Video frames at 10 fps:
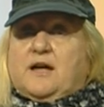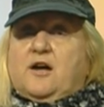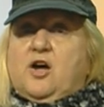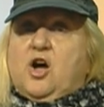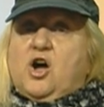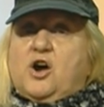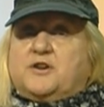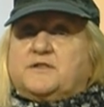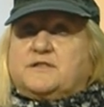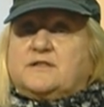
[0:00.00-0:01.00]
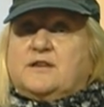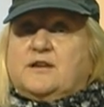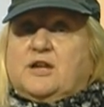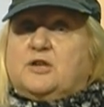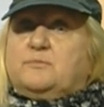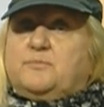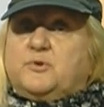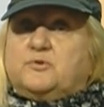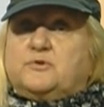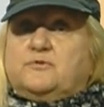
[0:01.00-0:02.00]
our hearts in
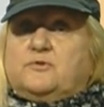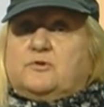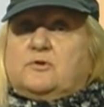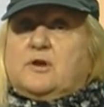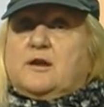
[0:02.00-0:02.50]
beautiful,